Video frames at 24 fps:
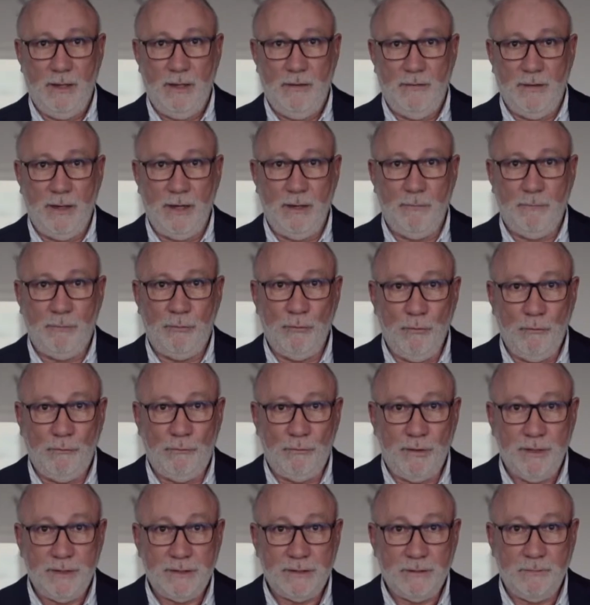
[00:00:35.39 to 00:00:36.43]
They
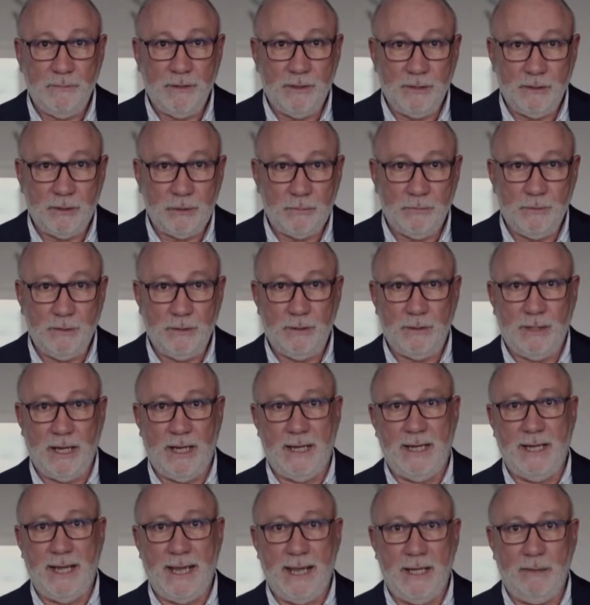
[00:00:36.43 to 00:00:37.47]
improve risk management
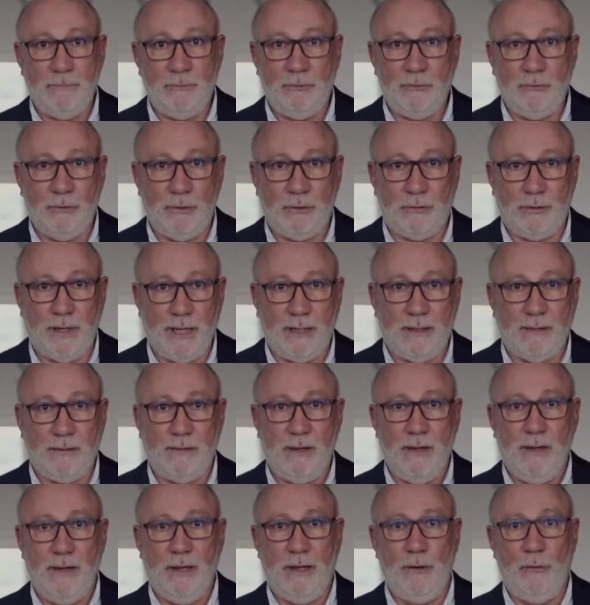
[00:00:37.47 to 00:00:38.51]
and help to
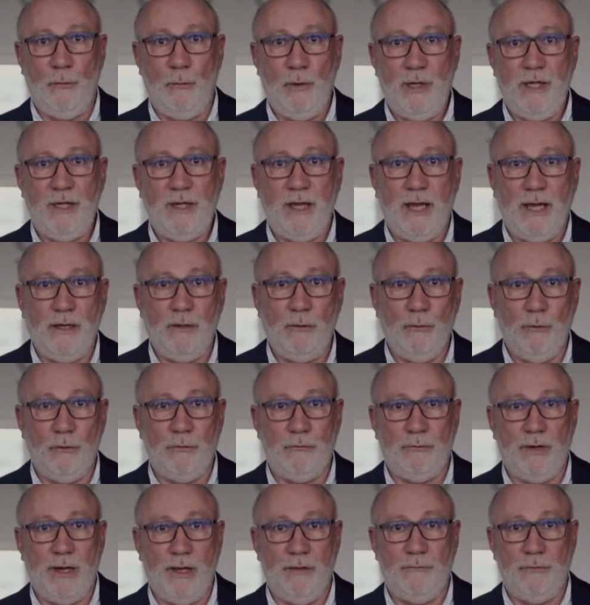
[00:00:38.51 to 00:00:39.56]
attract and retain
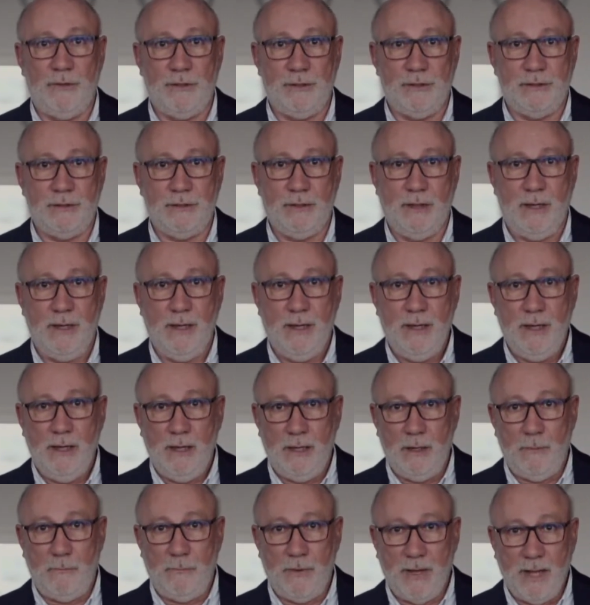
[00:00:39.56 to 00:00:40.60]
good drivers.
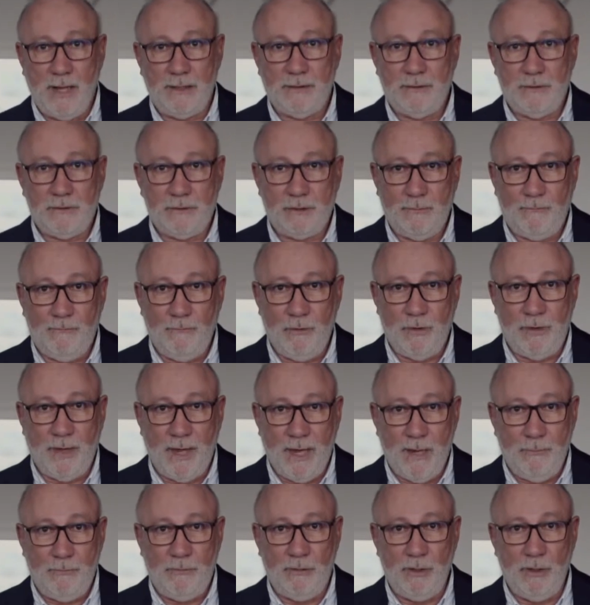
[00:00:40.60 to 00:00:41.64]
In partnership with
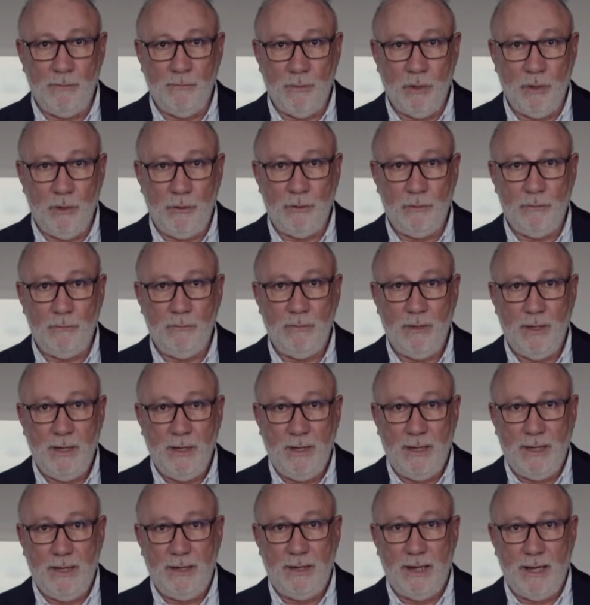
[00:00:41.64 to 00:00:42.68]
April Moto
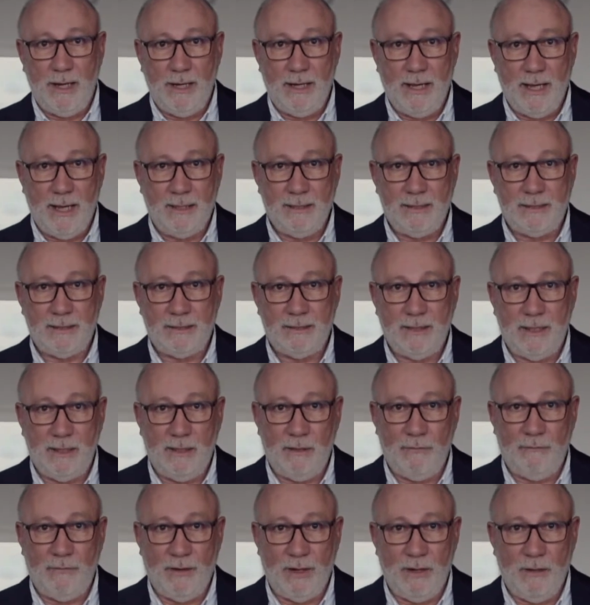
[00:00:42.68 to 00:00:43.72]
and Allianz, they
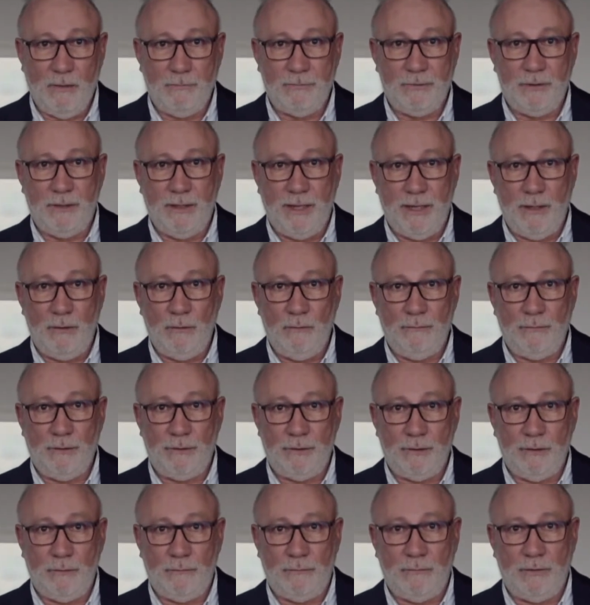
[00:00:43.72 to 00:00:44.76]
developed an
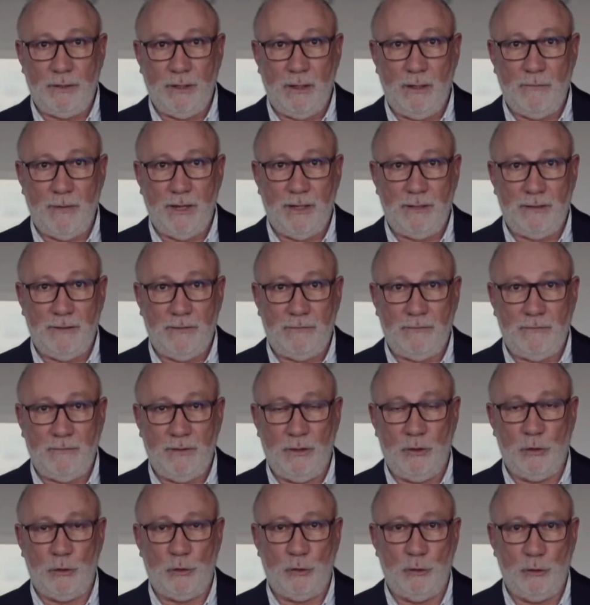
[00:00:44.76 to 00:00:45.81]
innovative telematics
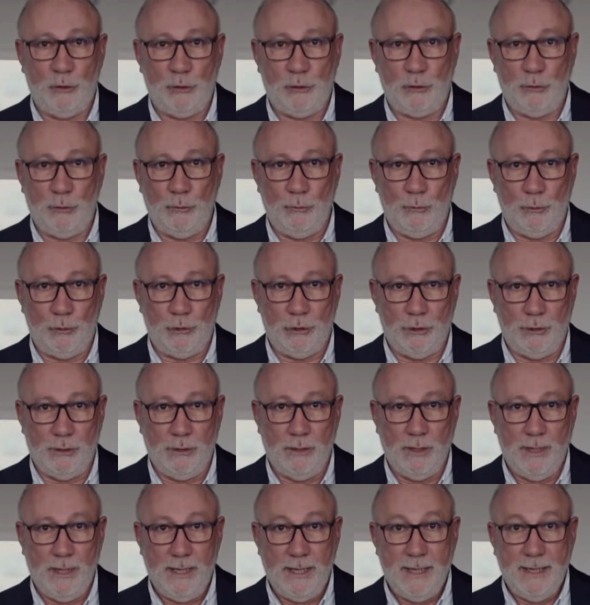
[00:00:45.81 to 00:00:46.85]
insurance solution,
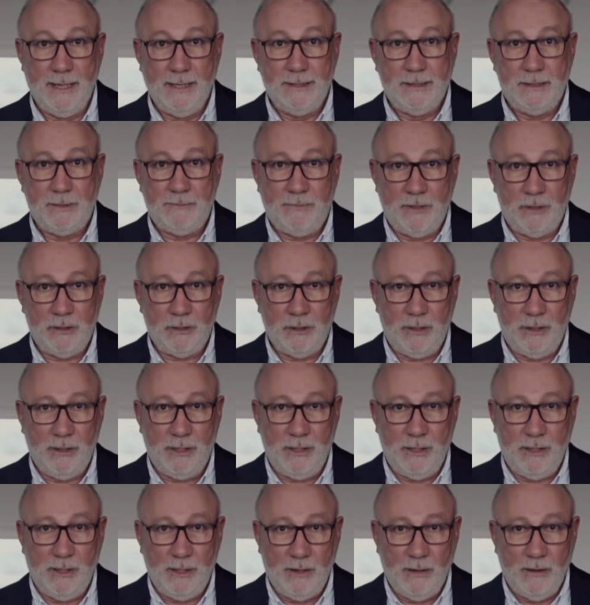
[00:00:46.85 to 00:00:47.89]

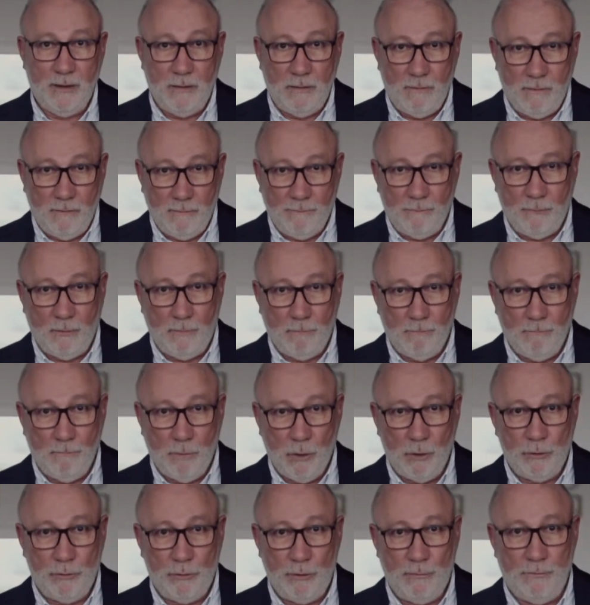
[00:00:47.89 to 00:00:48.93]
especially for
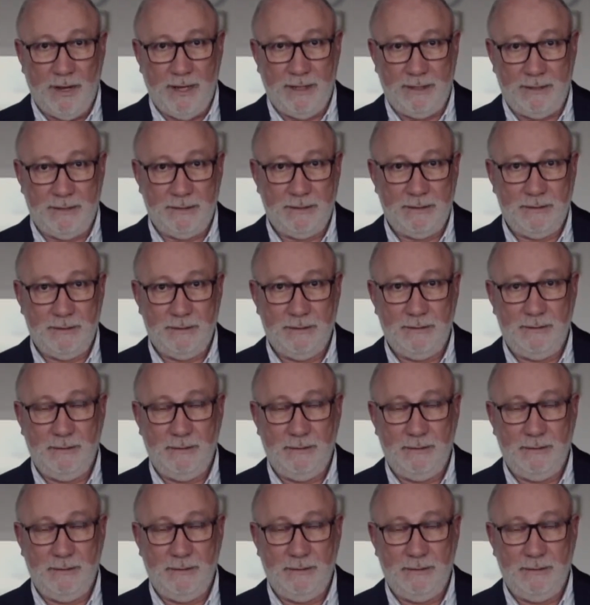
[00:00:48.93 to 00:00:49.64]
motorbikes.